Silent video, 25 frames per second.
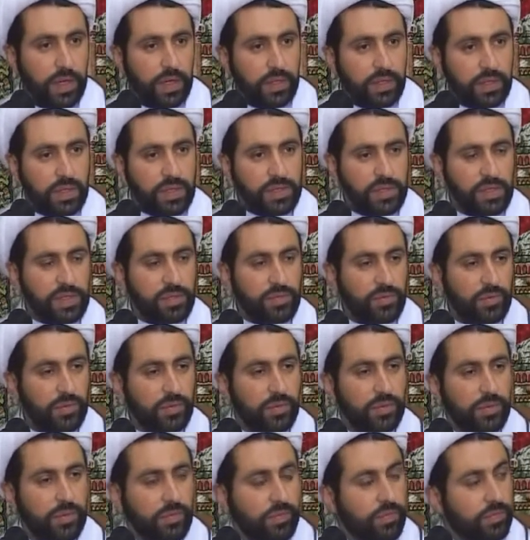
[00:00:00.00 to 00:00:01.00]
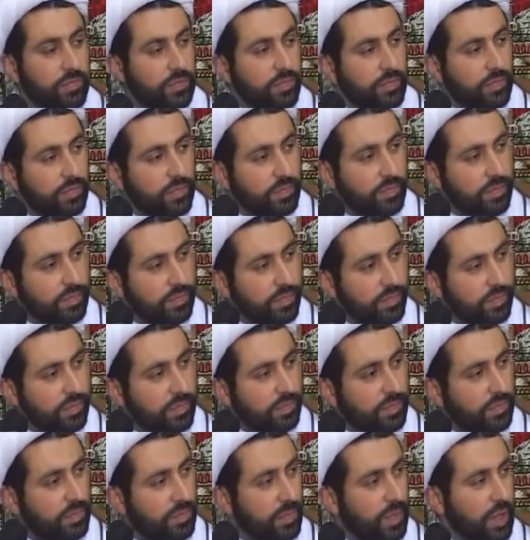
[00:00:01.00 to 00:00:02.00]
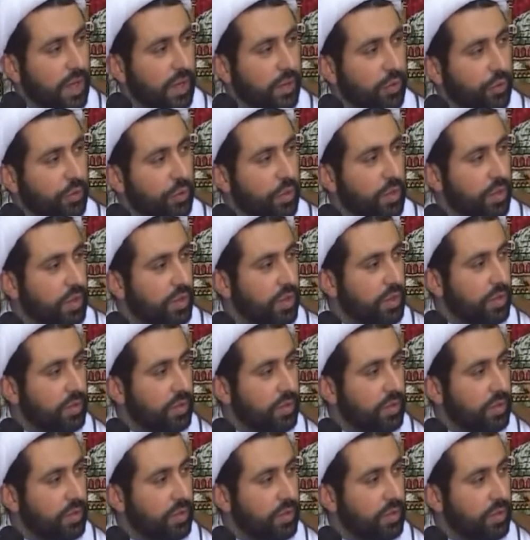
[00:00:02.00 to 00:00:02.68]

This is a quick